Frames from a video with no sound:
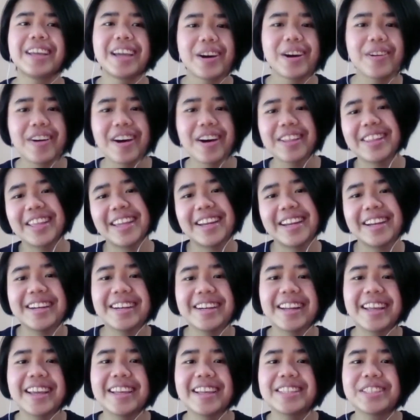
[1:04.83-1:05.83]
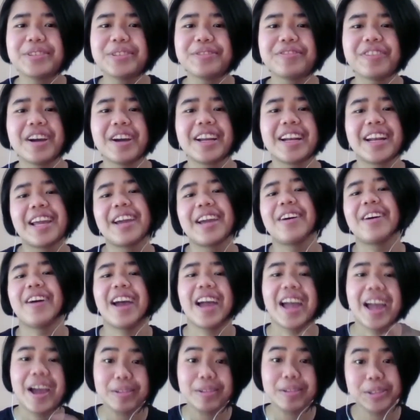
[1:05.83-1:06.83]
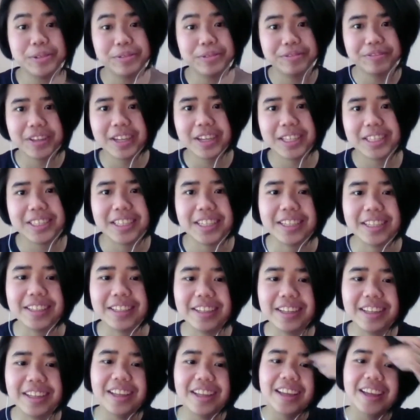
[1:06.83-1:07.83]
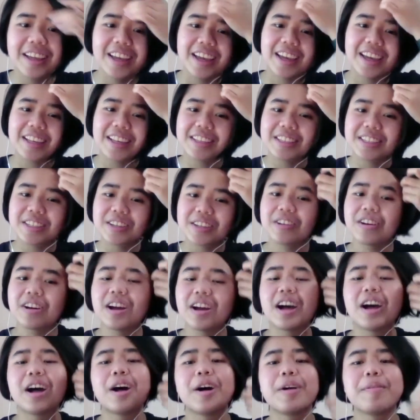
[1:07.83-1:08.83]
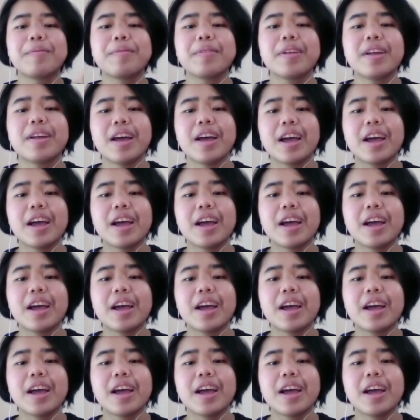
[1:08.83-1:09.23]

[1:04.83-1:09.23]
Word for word: go on the internet to find out how to fix it and so um,